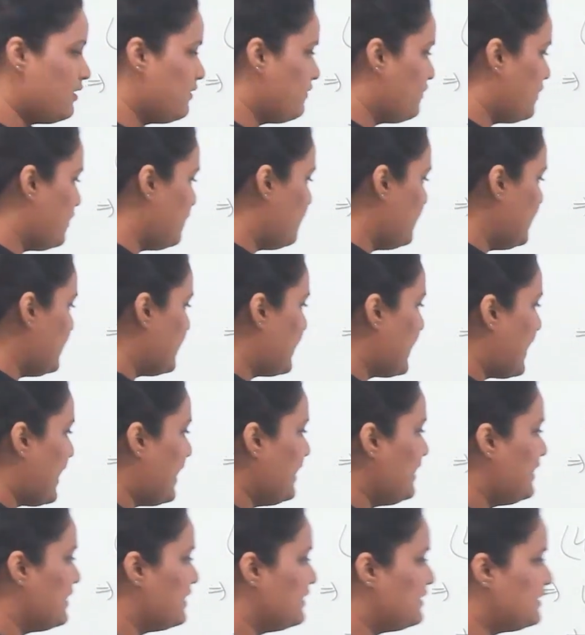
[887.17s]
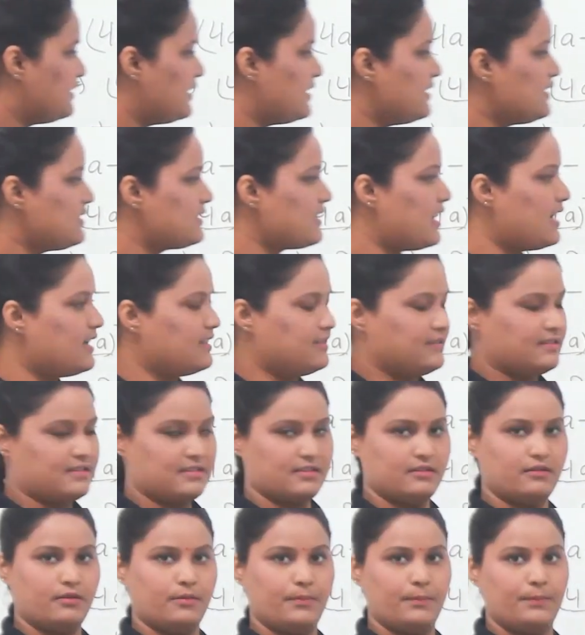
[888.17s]
we will get this
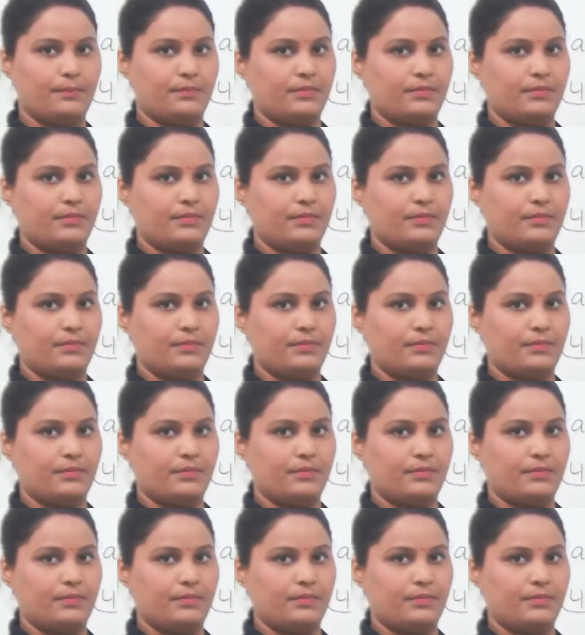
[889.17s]
answer.